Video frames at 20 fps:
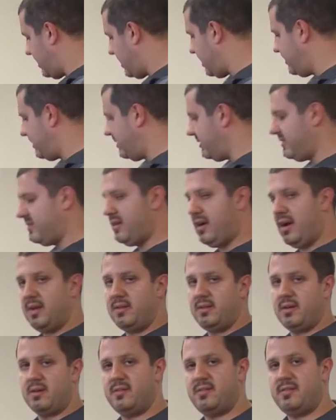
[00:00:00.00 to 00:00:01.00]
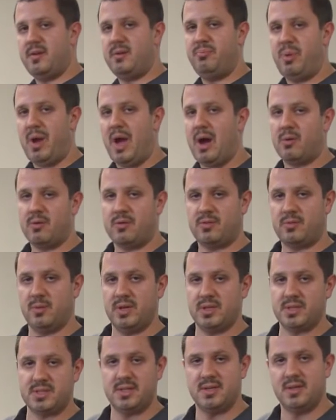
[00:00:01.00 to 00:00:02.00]
on this side there is a power
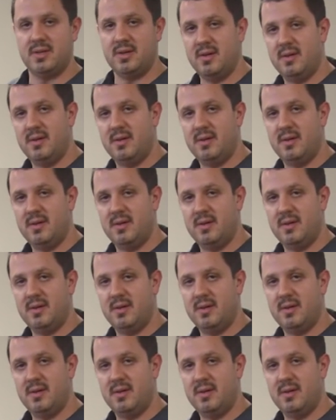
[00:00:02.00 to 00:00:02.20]
switch.